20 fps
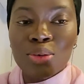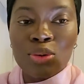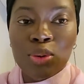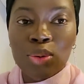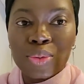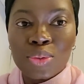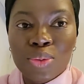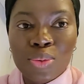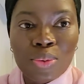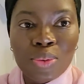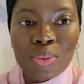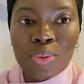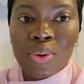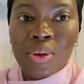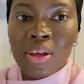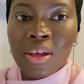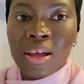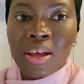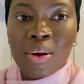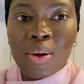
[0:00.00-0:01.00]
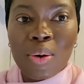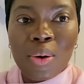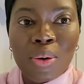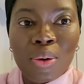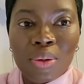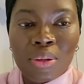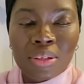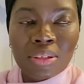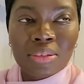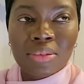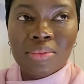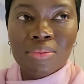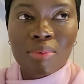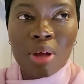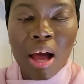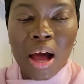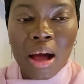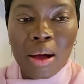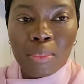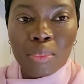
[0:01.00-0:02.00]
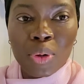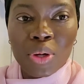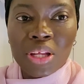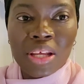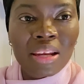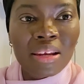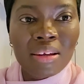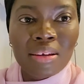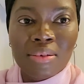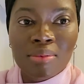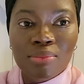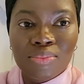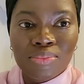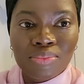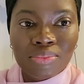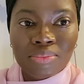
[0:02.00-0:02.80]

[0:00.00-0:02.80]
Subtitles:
you know, do all morning